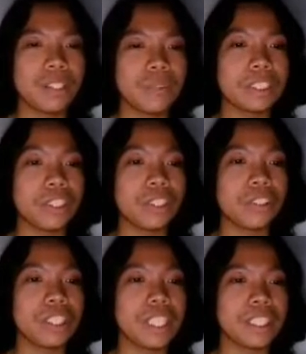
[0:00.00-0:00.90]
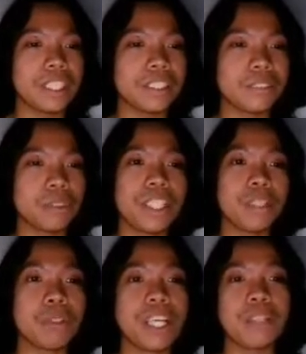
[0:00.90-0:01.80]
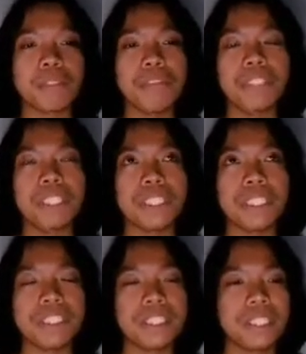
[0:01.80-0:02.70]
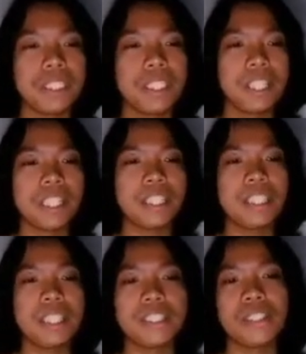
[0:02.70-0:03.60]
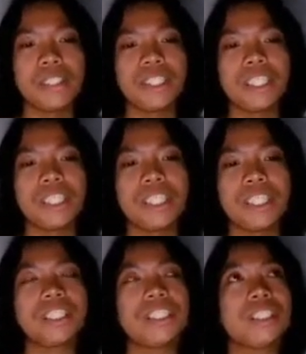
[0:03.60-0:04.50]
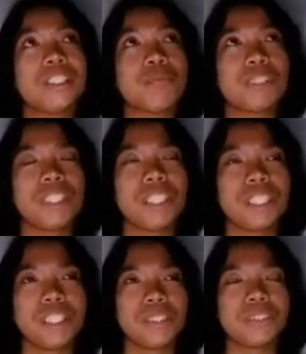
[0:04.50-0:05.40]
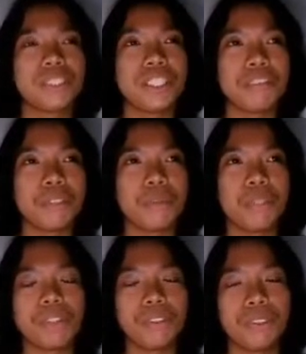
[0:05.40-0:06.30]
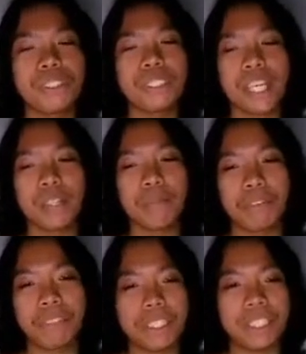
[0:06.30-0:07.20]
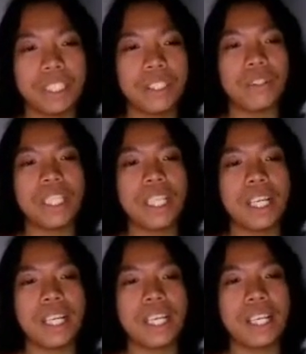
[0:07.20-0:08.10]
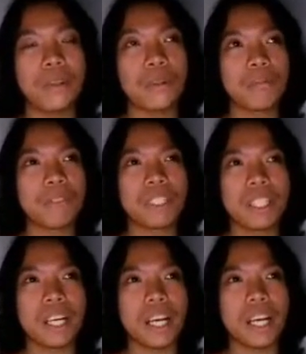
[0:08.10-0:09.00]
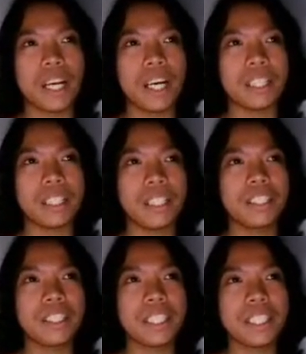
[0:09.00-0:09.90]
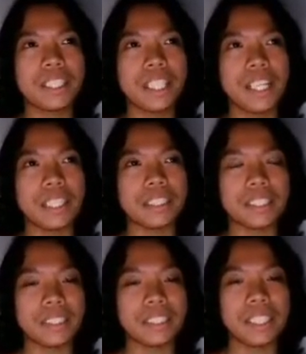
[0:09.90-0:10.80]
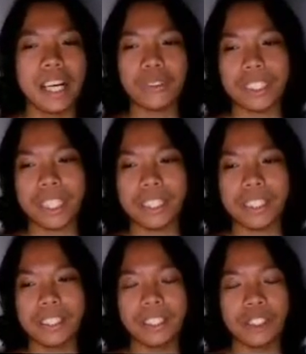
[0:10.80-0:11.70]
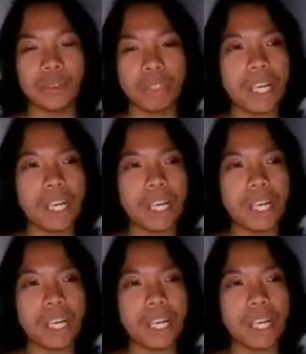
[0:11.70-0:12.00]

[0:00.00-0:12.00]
and egress only is used if you want to use IPv6 and only allow internet access outside. I mean, you want to allow